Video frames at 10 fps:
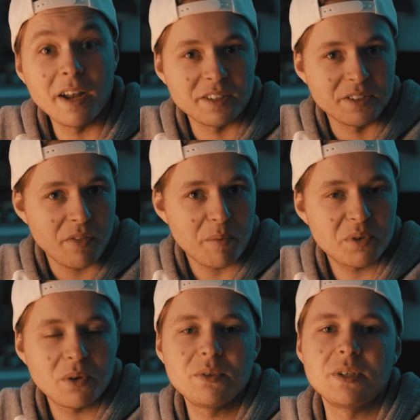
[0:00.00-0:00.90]
And another
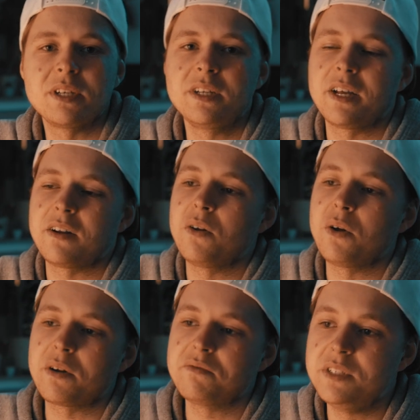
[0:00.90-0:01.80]
pro, you can get a lot of